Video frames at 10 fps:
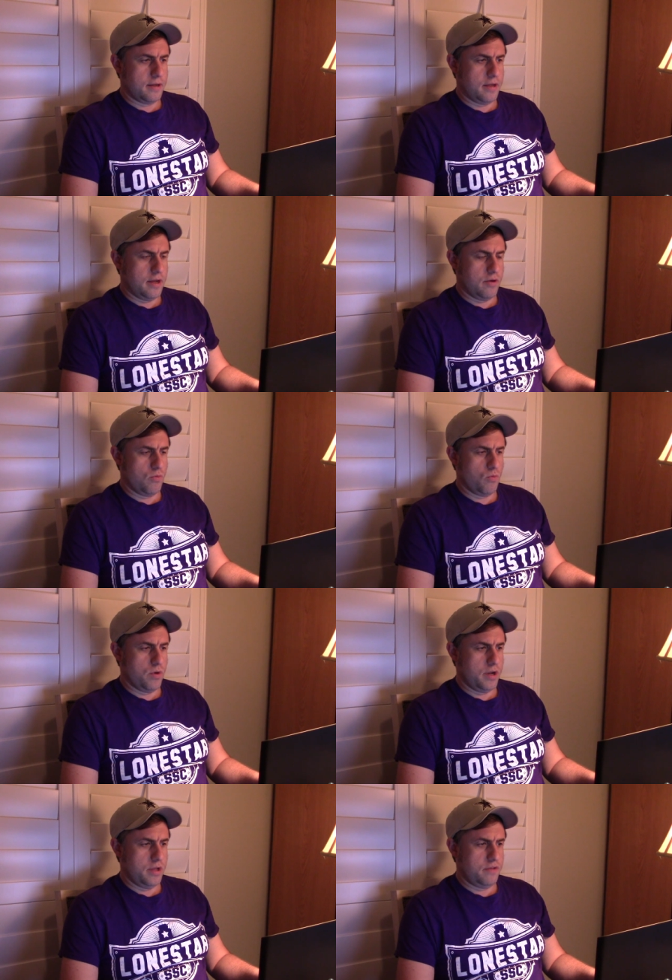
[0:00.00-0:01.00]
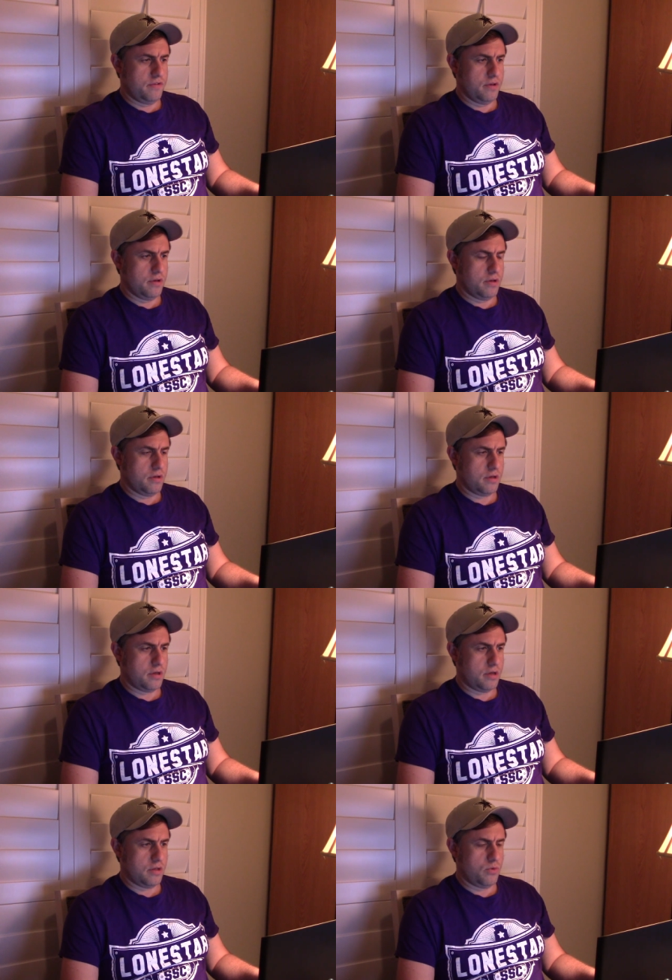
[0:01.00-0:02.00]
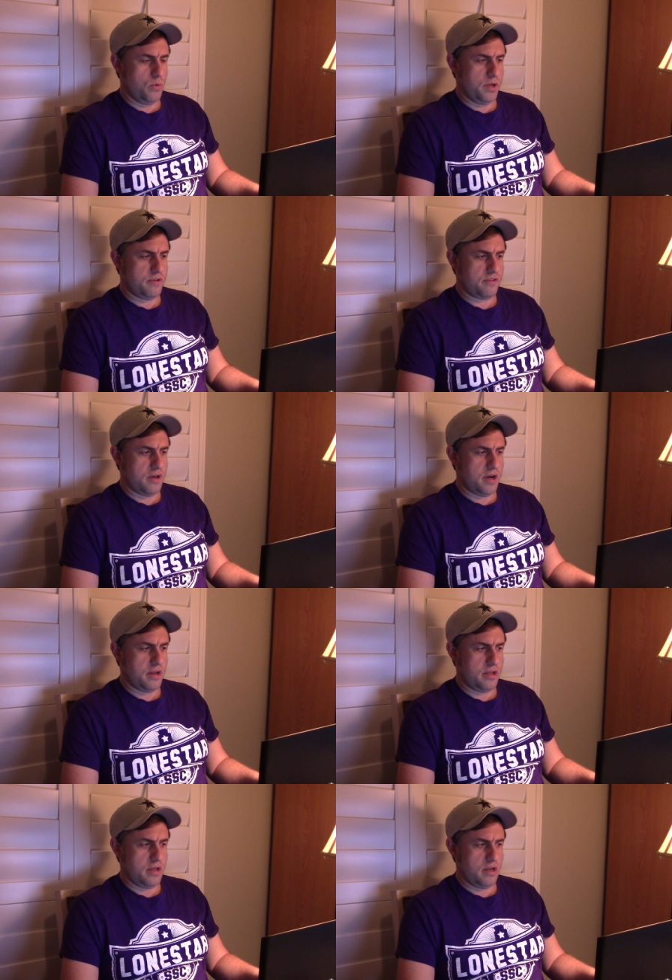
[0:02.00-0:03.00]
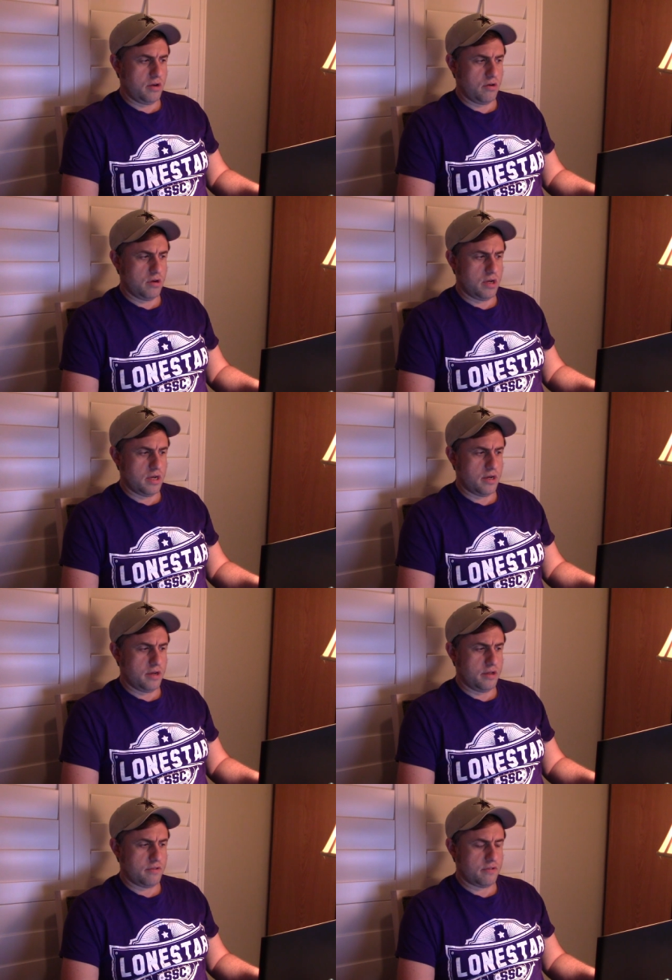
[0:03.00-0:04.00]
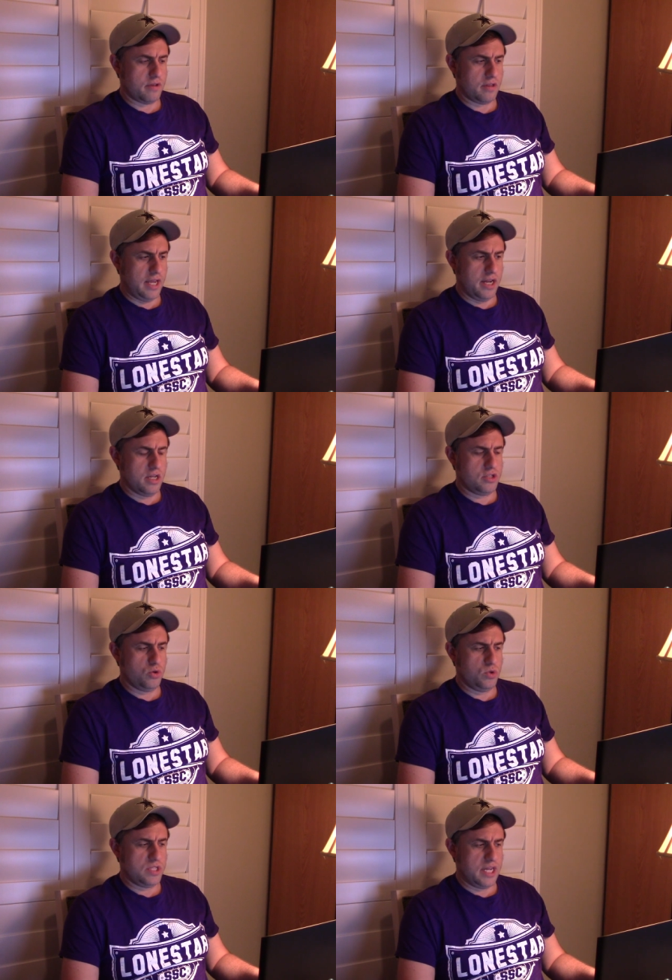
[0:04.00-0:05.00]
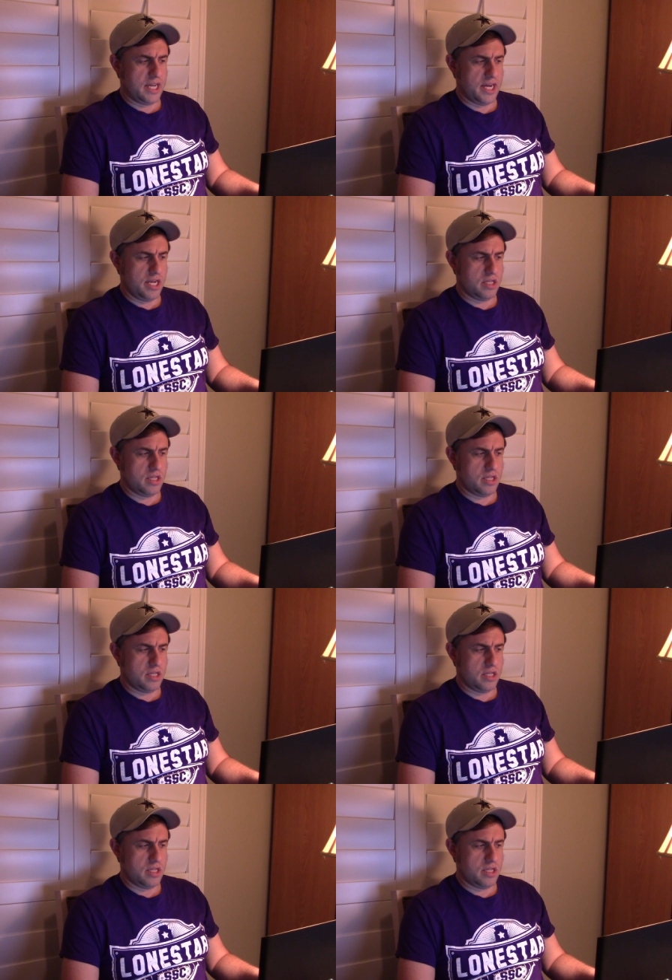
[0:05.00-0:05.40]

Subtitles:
Getting ready to get the week started here. It's late on Tuesday night.